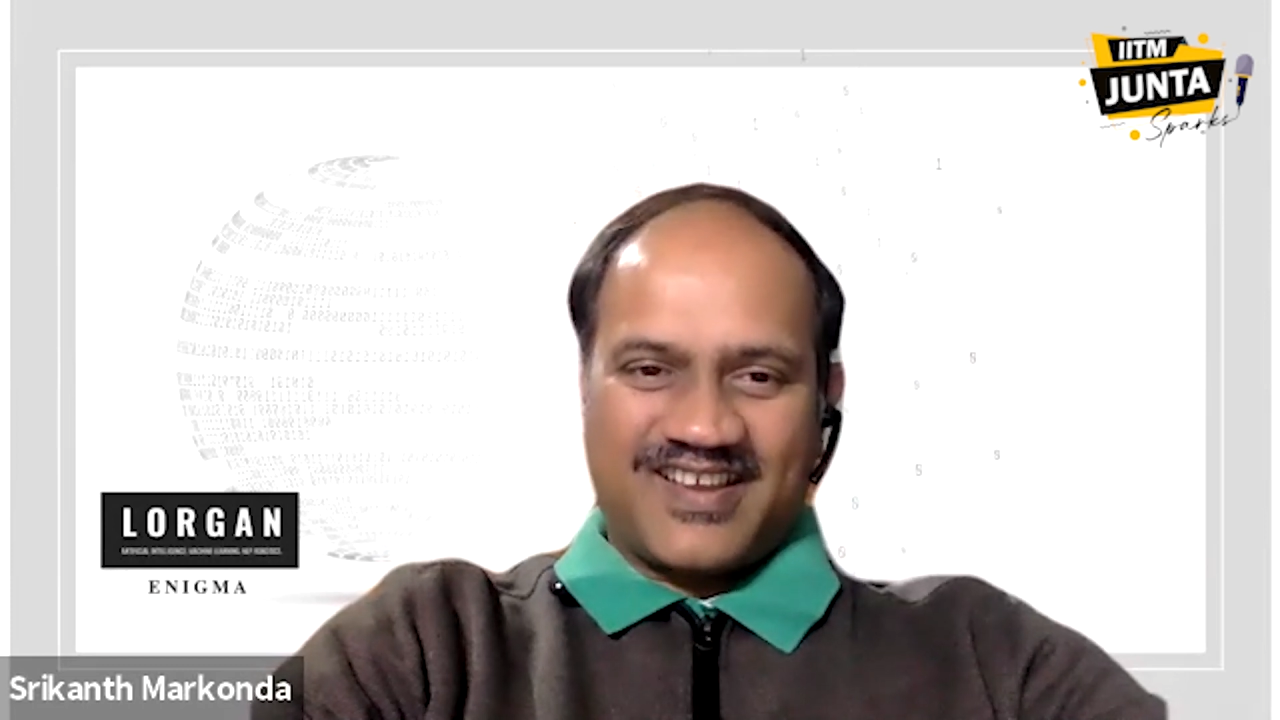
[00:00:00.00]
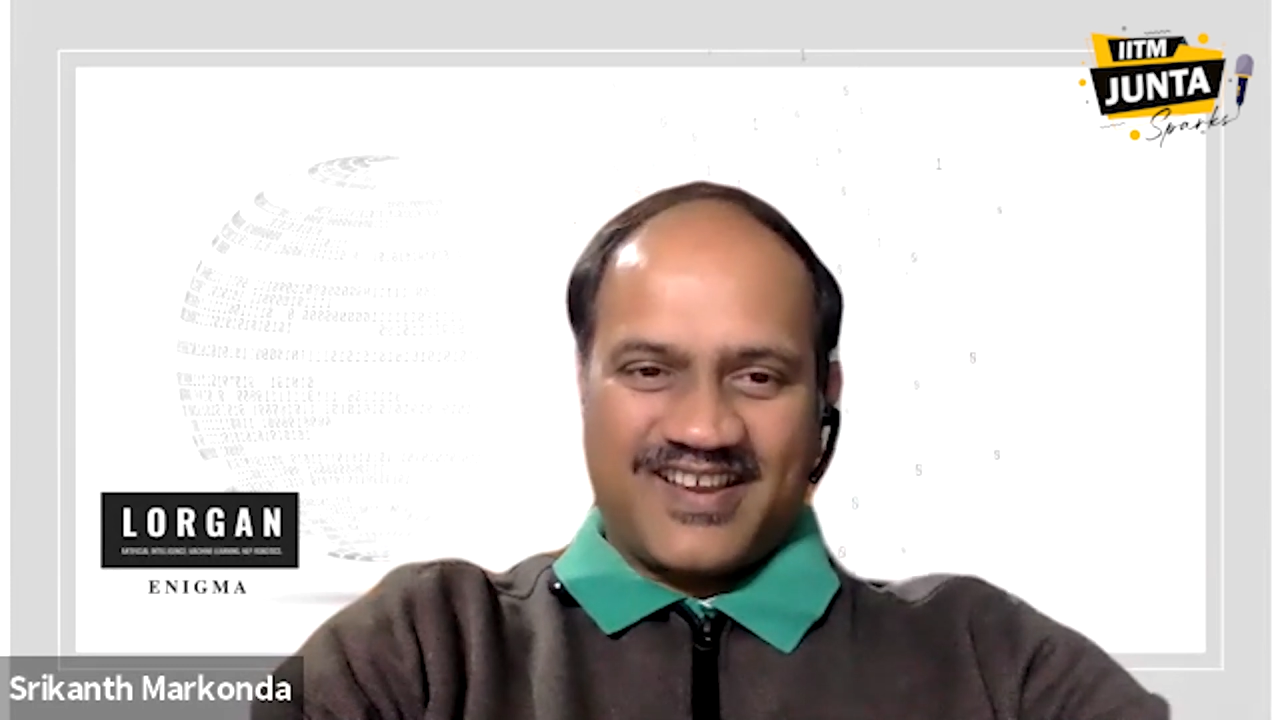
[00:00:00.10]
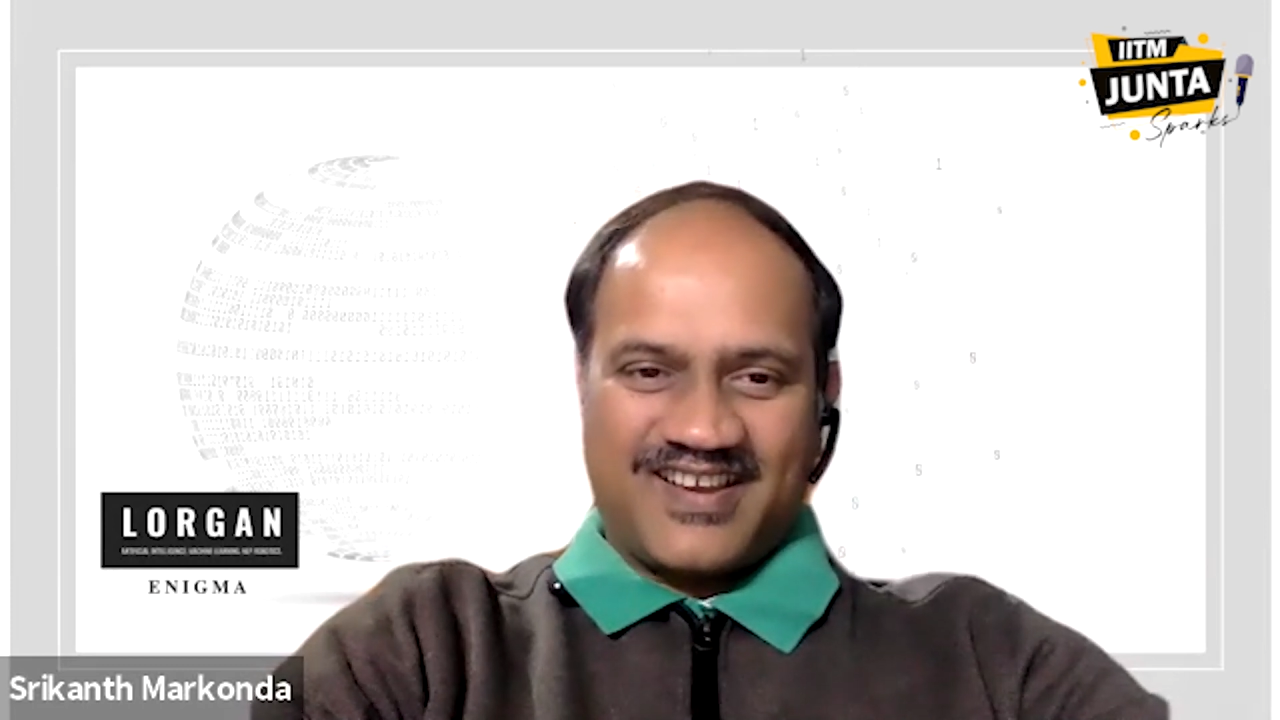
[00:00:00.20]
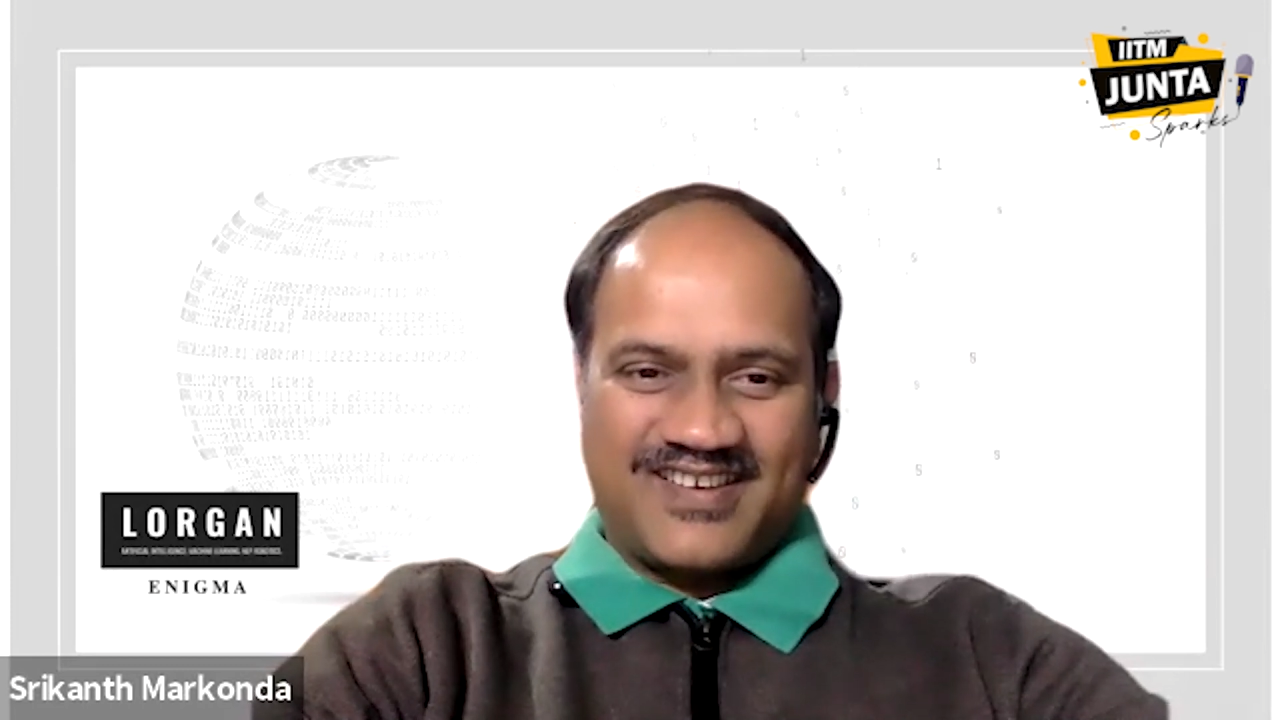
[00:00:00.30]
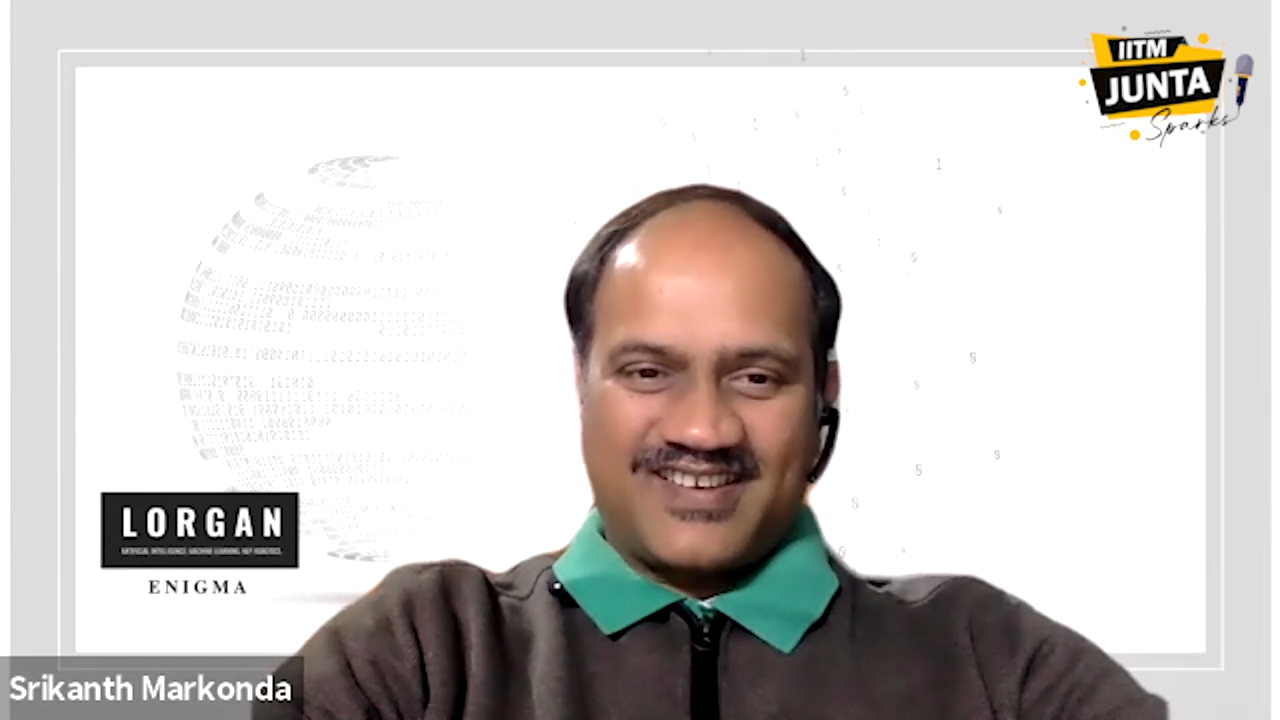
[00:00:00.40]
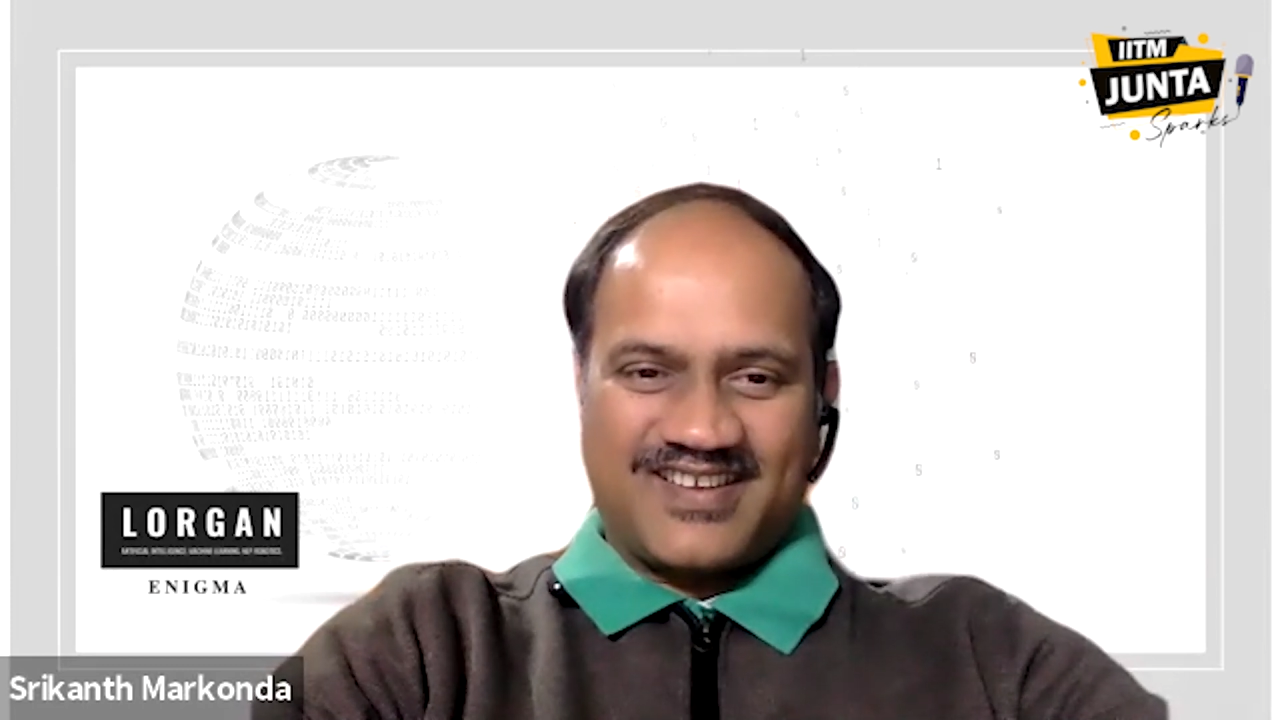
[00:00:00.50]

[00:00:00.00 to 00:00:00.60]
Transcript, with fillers: and